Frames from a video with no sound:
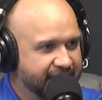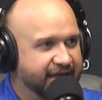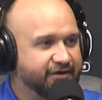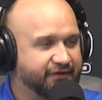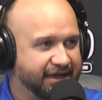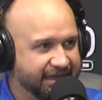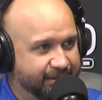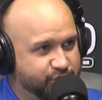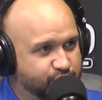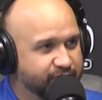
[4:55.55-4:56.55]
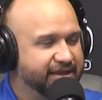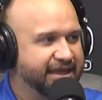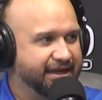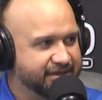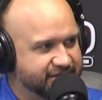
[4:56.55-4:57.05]
And if I keep doing
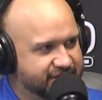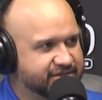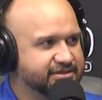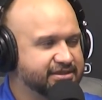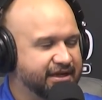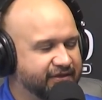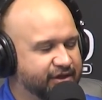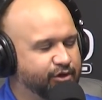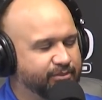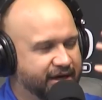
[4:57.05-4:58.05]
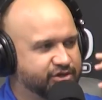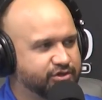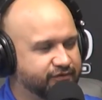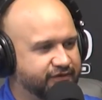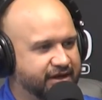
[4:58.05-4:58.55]
that consistency, I think your mind's
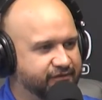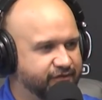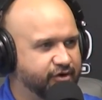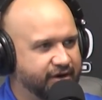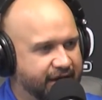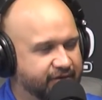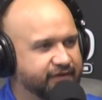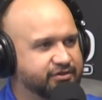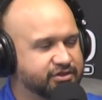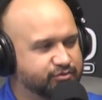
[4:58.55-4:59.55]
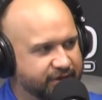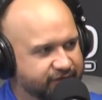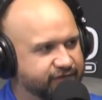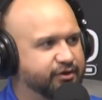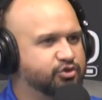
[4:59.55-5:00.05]
going to finally figure it out. This is what
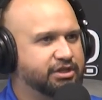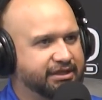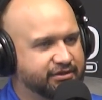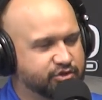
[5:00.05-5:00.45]
it feels like.